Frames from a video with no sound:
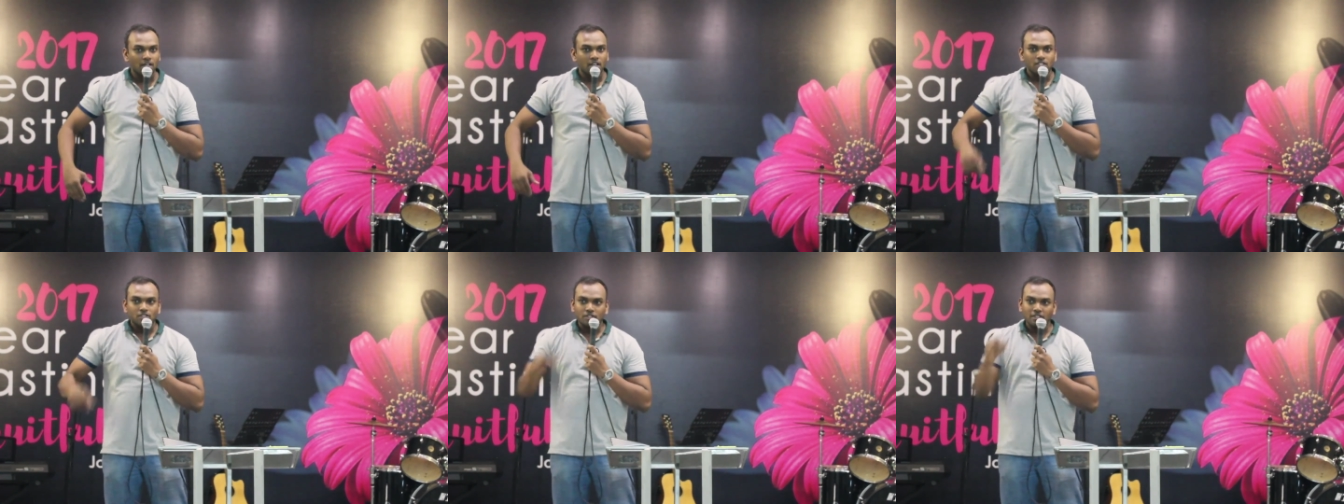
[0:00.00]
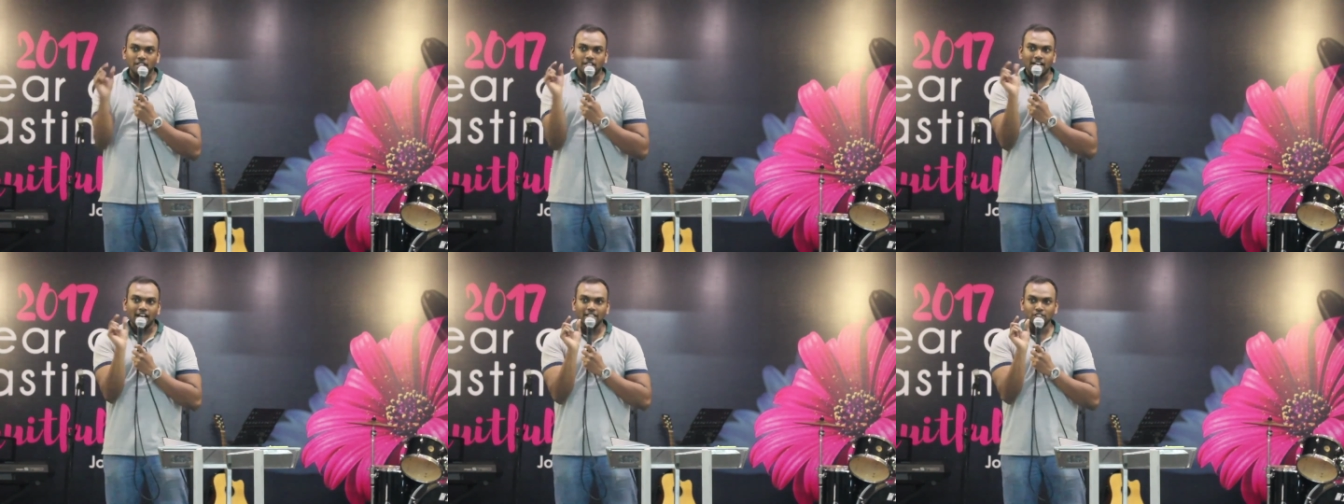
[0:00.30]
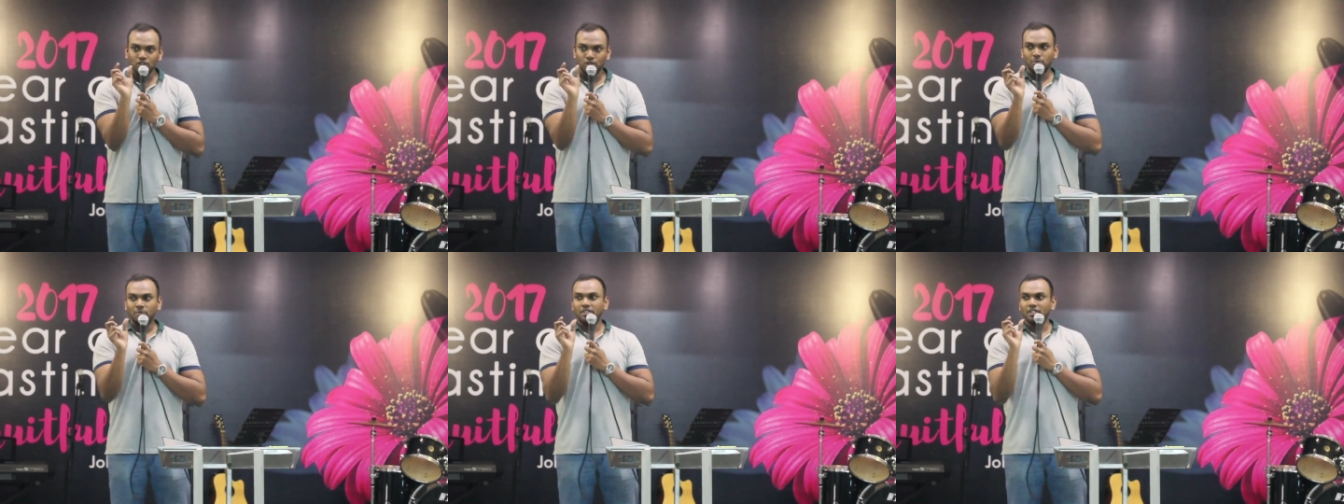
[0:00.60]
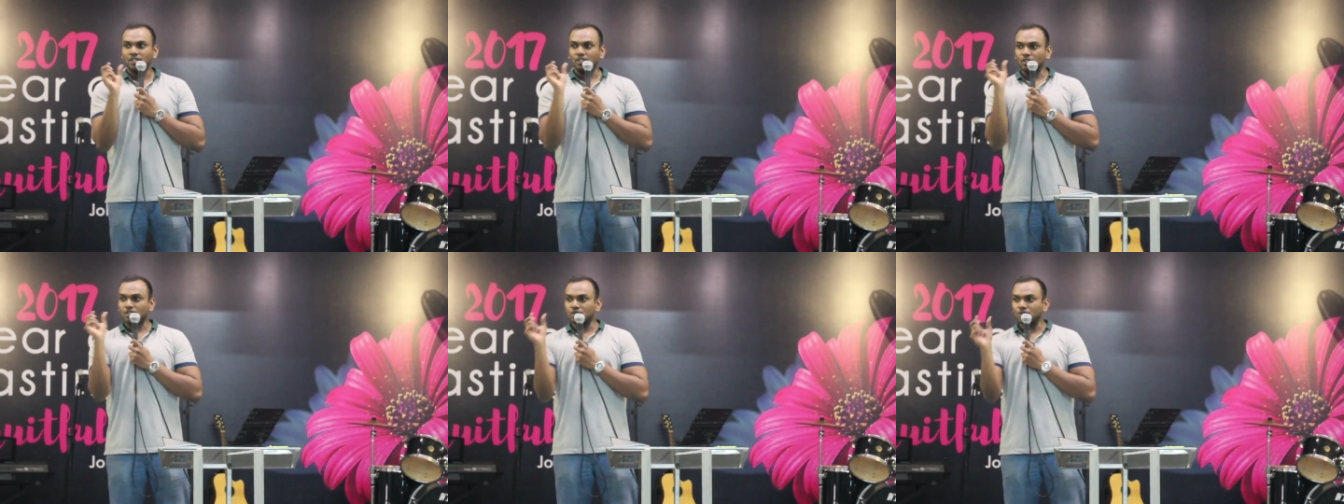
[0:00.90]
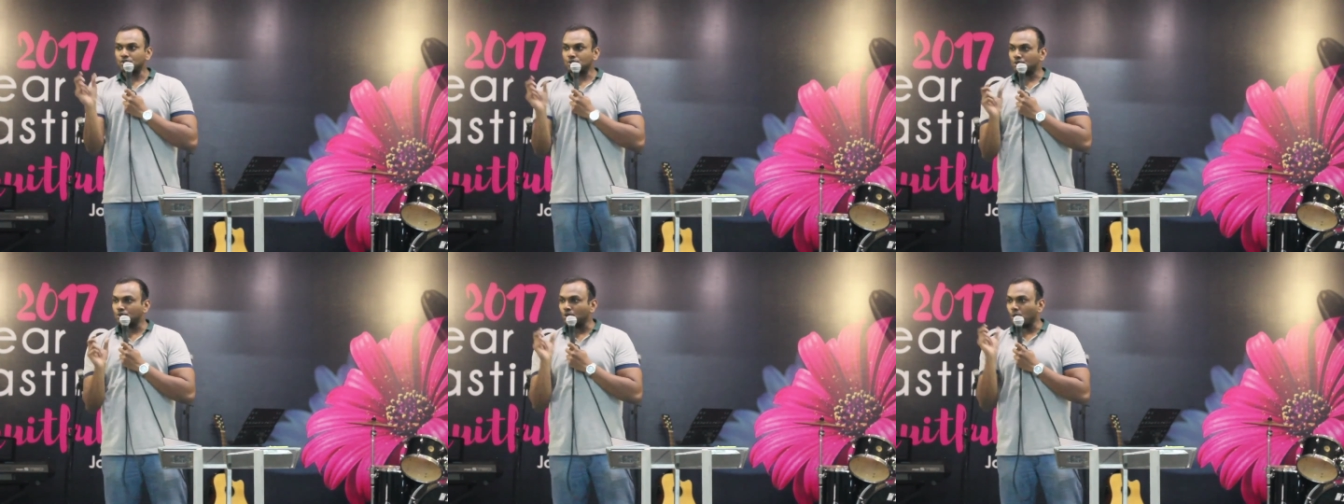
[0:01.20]
So there has to be a
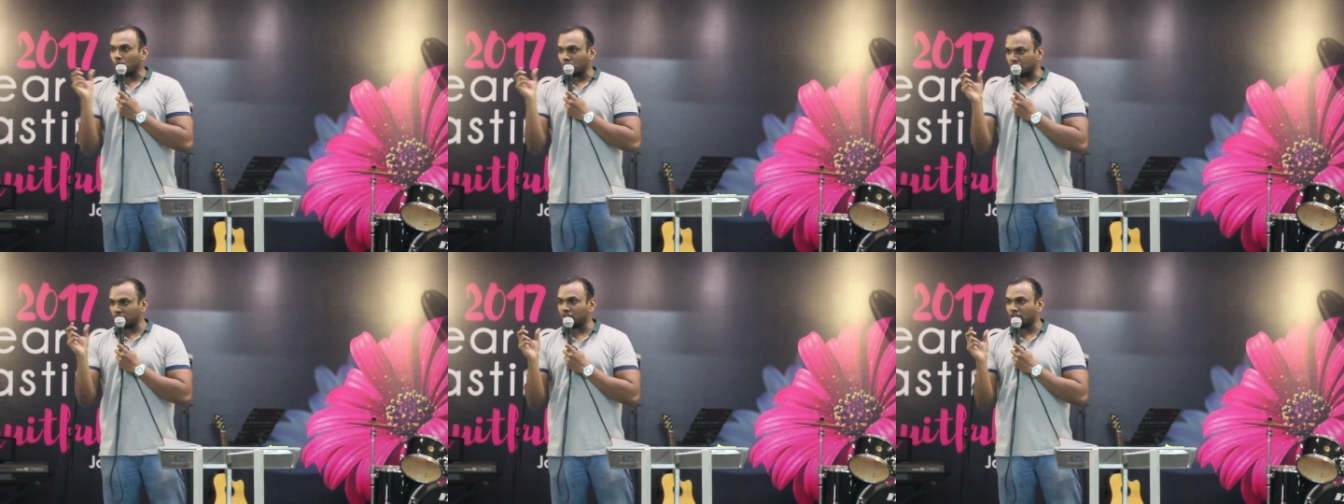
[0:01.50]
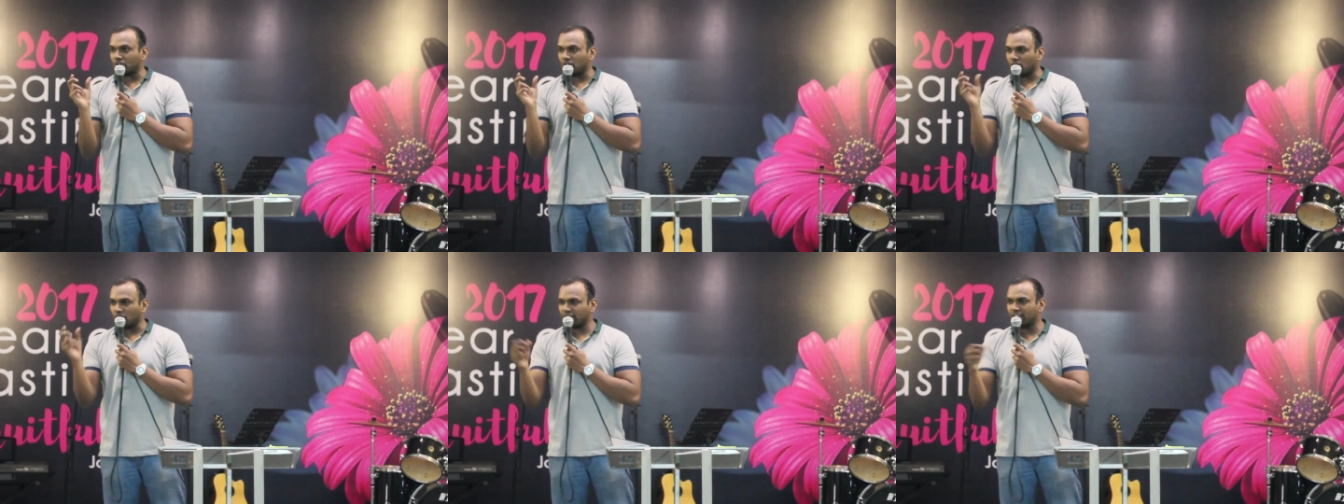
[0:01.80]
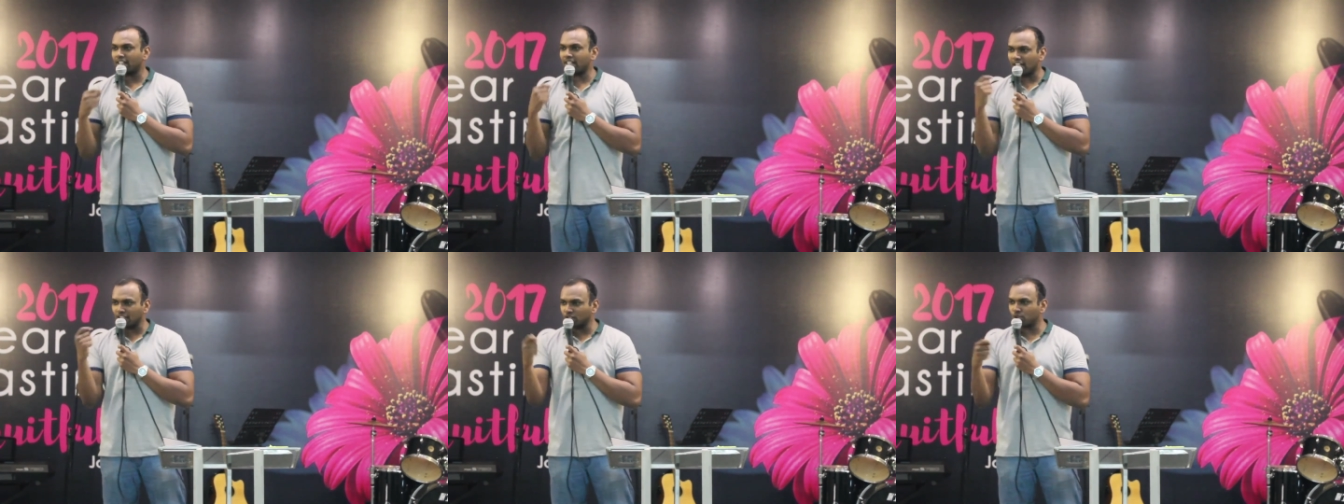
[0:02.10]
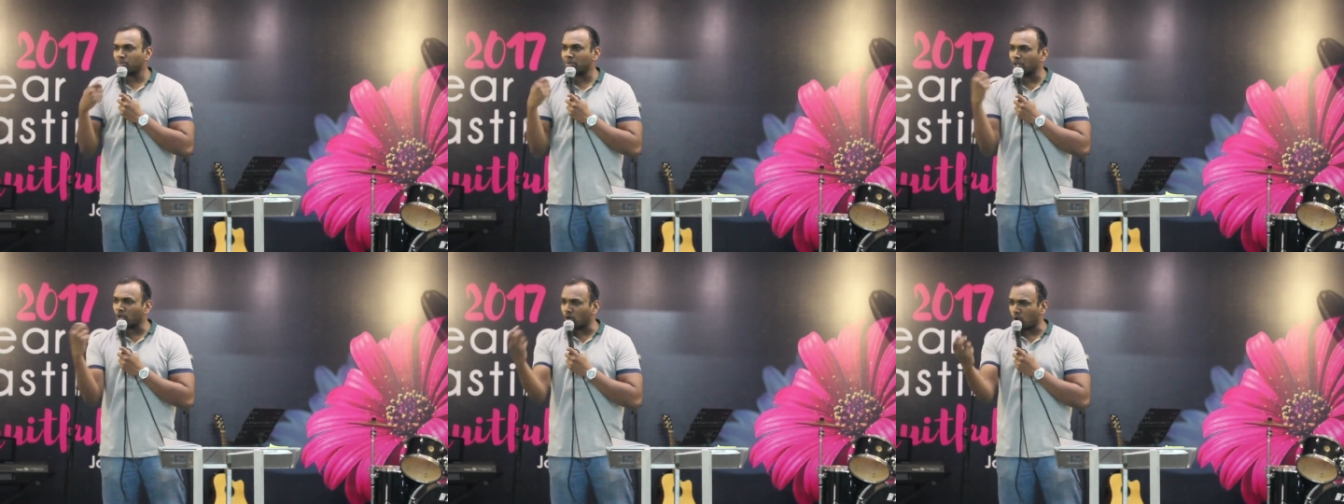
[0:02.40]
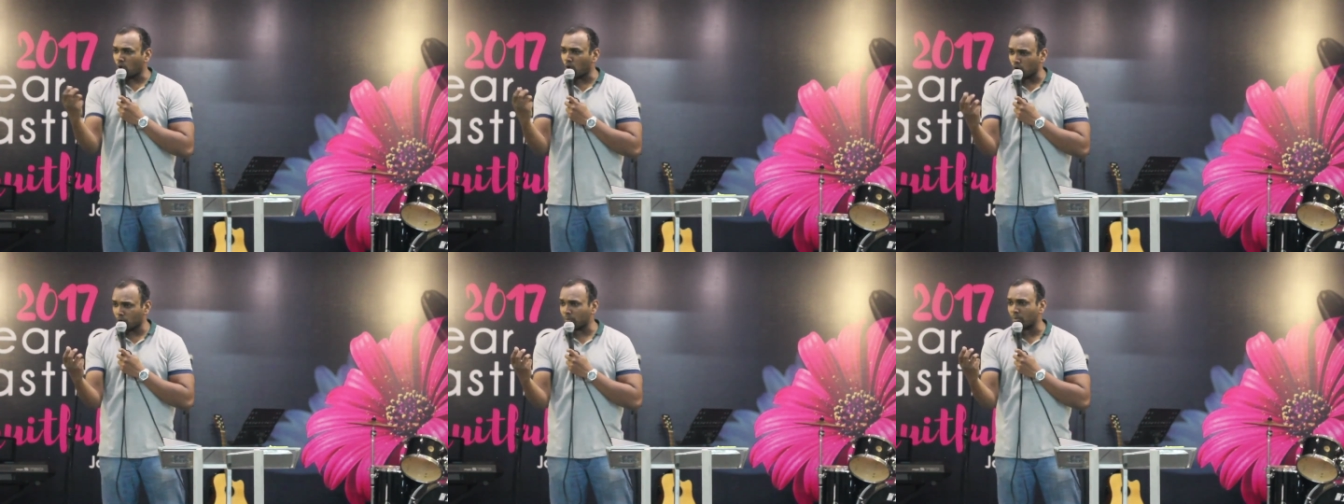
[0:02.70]
source or there has to be a
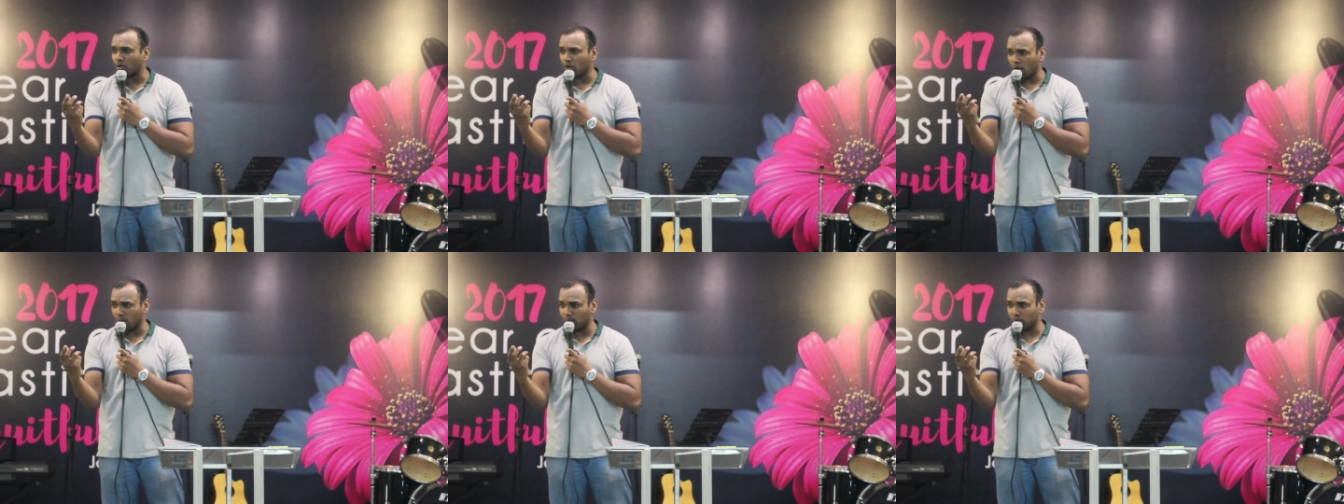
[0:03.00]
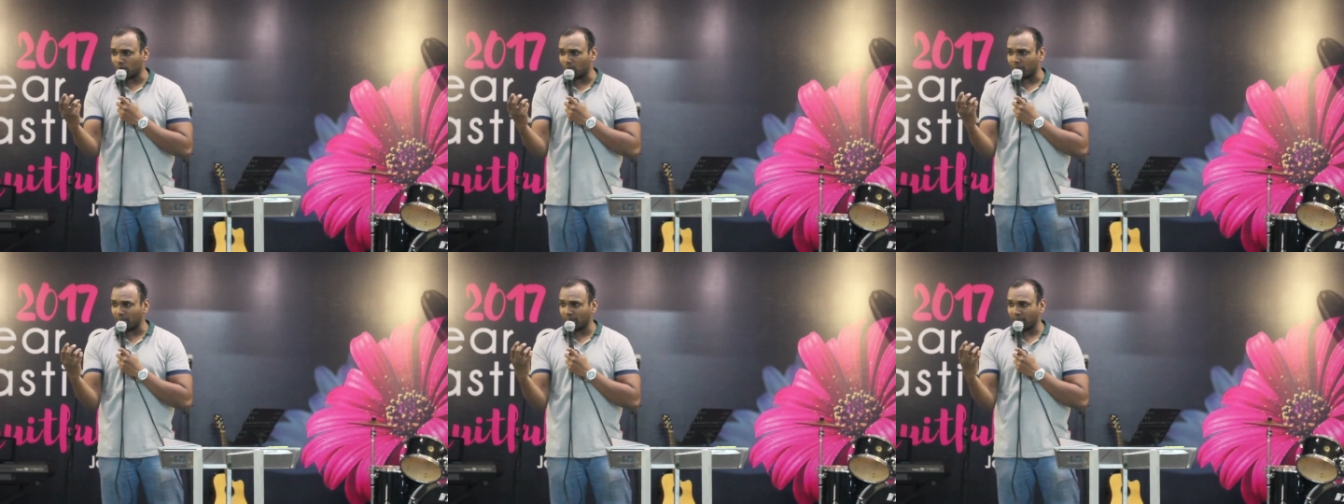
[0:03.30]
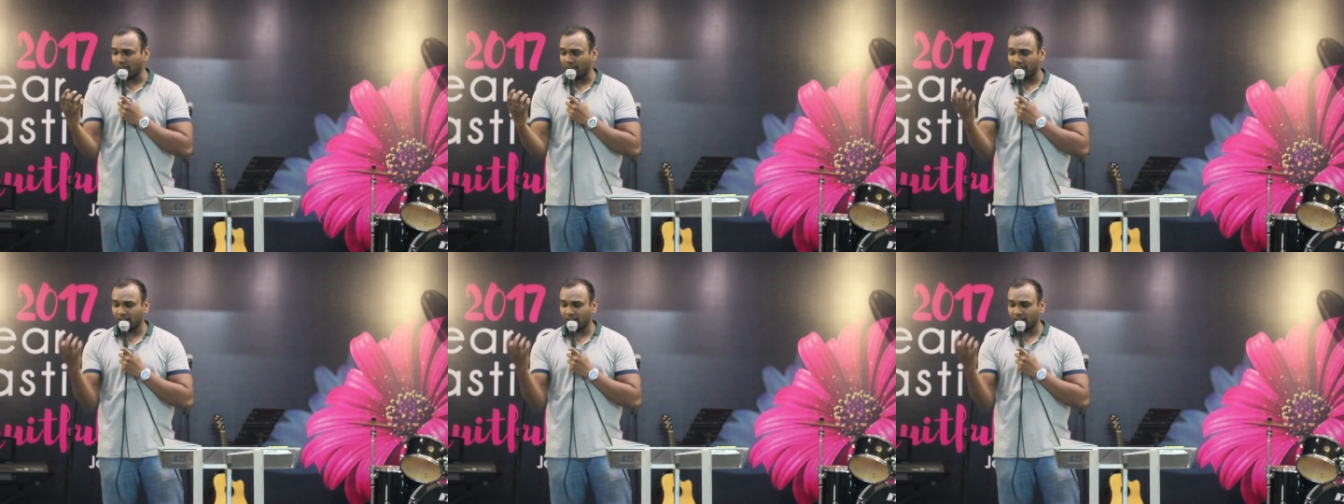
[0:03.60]
core problem.